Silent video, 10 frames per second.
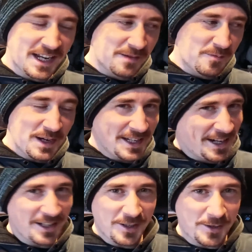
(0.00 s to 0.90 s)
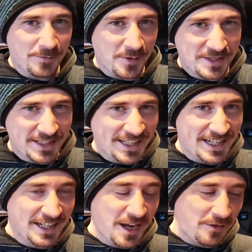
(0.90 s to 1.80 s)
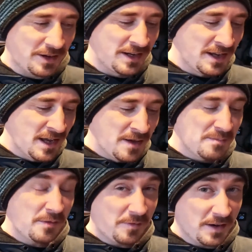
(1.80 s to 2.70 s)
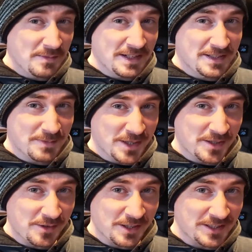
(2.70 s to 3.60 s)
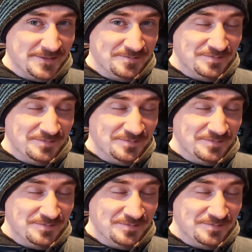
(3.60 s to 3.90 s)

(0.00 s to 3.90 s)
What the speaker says: and I'm really kind of looking forward to getting it going. But fuck me, does my shoulder hurt.